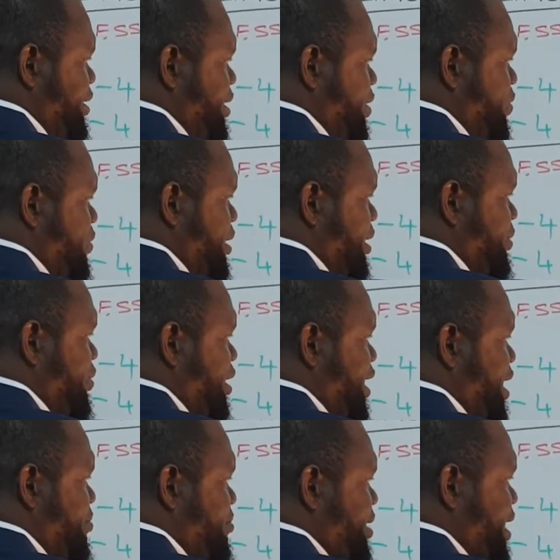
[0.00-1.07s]
equal to
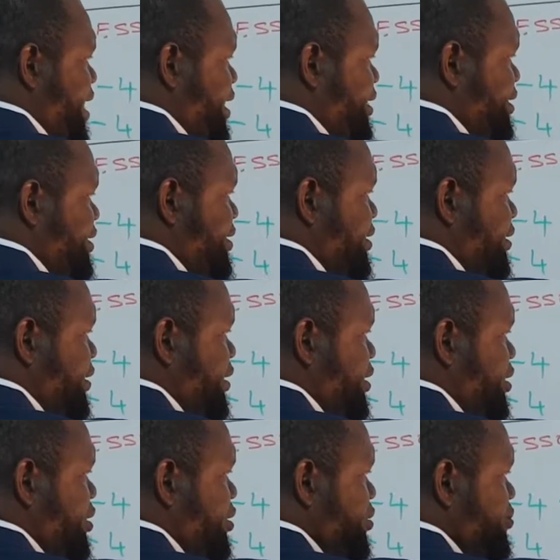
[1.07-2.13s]
mx
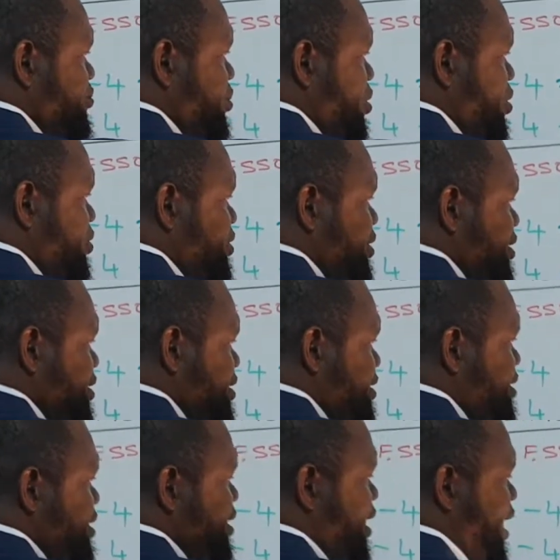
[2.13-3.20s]
plus
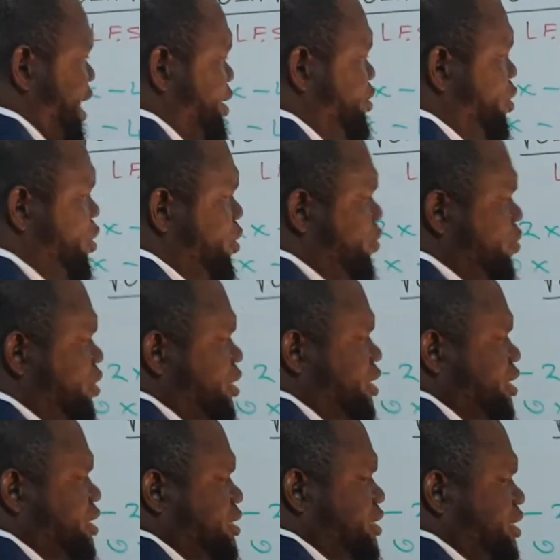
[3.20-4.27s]
c. I told you
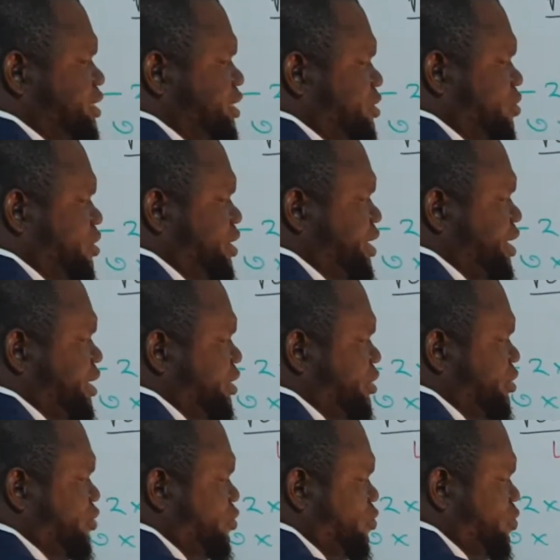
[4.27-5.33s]
this is called the
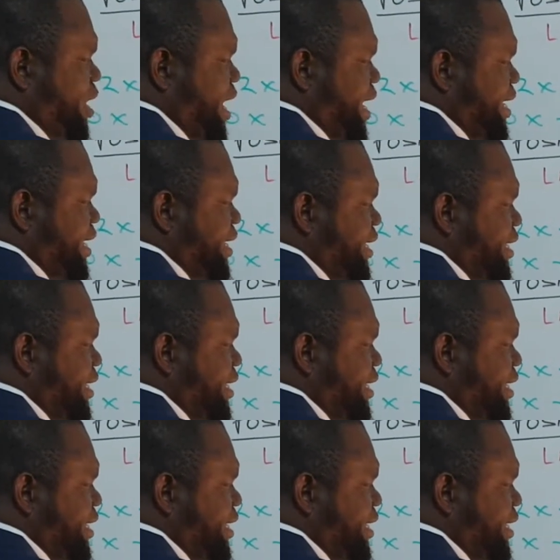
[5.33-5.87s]
y